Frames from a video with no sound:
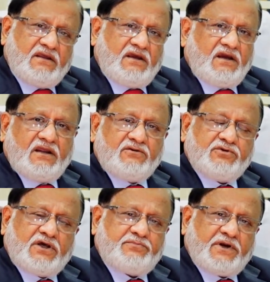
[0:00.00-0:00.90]
and
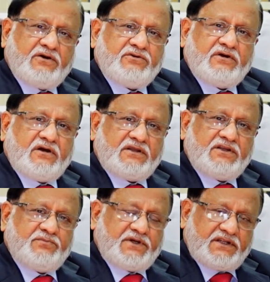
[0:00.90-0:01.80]
we are pioneer
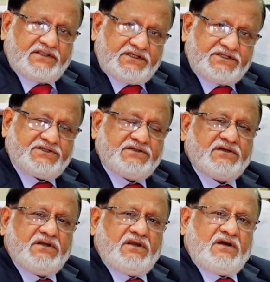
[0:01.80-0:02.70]
in Bangladesh.
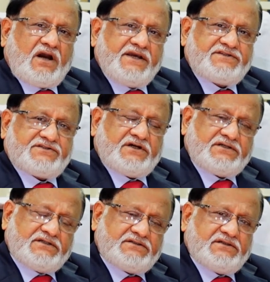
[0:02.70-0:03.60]
I
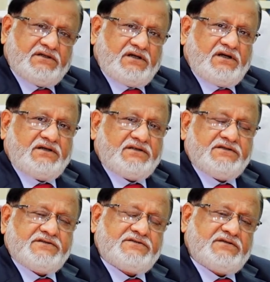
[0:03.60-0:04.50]
started uh, it
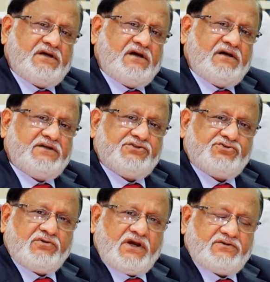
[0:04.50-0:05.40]
is uh, in
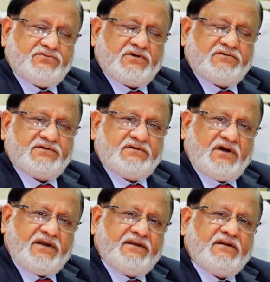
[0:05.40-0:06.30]
July
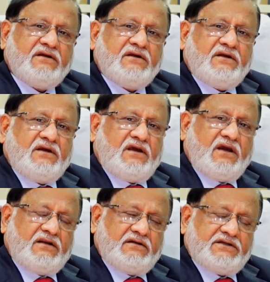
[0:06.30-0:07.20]
2009
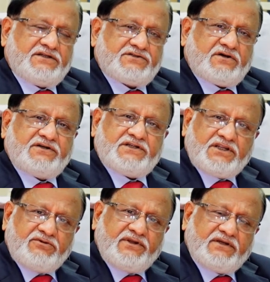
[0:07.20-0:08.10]
and it is
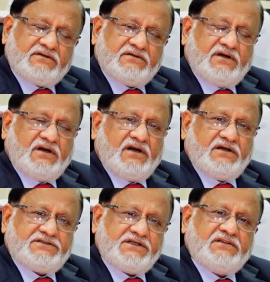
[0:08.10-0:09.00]
continuing
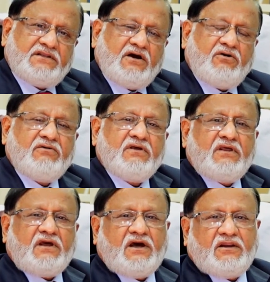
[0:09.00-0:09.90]
uh, till now
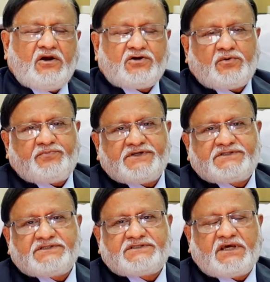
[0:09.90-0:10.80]
a lot of
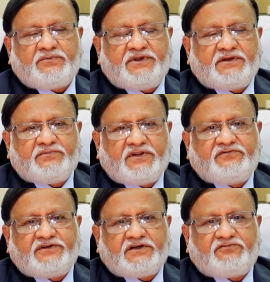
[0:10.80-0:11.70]
patients are being
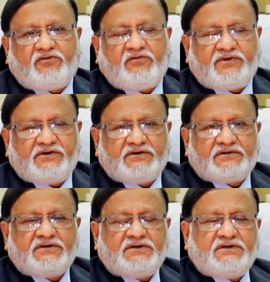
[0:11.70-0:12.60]
benefited from
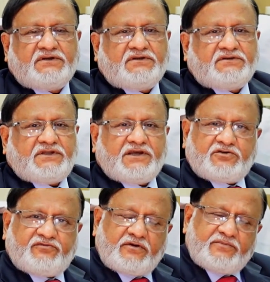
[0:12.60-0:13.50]
here. Thank
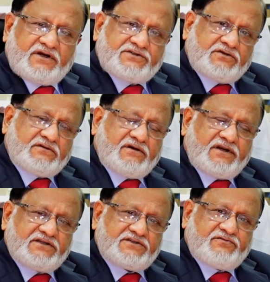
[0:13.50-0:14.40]
you very much and
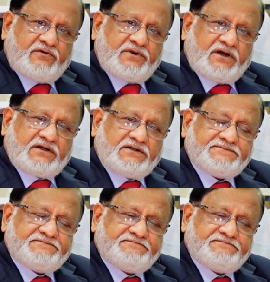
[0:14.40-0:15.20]
greetings from Dhaka.